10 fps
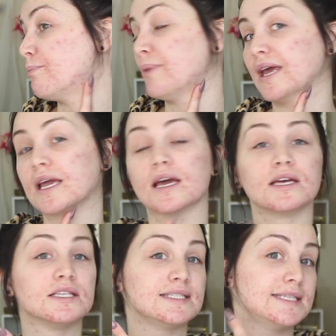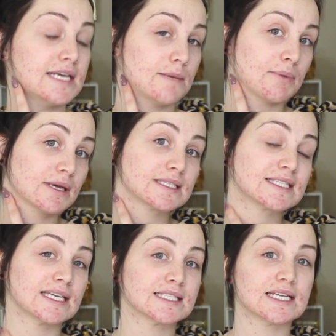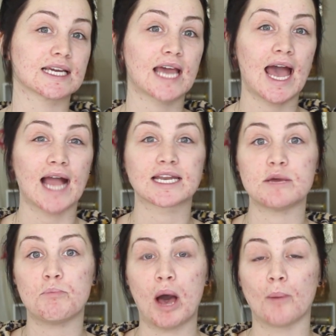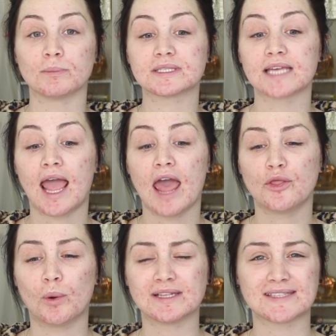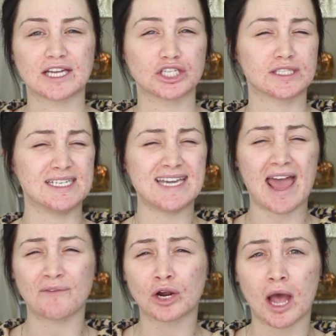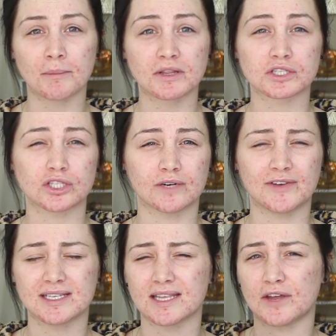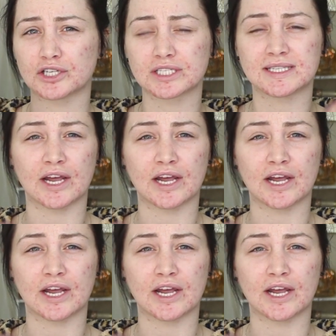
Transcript: big, deep, cystic acne bumps. The ones that just never come to the surface and they're just